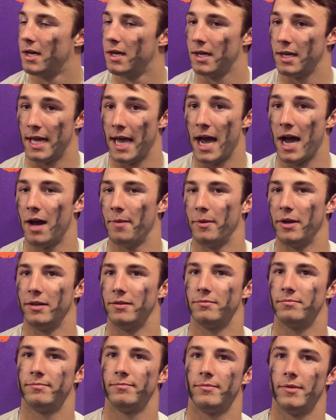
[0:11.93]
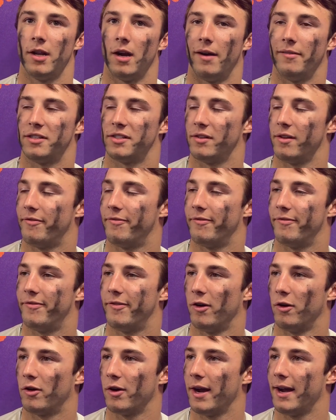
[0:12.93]
Yeah, I mean, you know, obviously
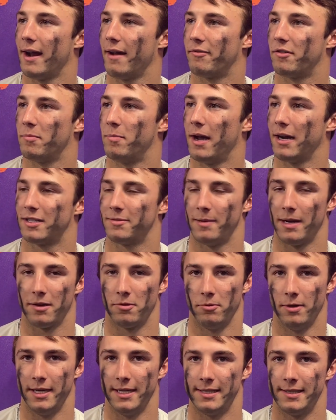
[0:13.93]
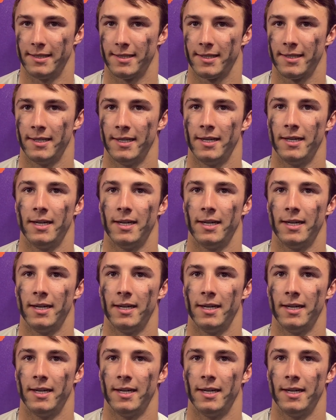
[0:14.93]
feel great after back-to-back wins.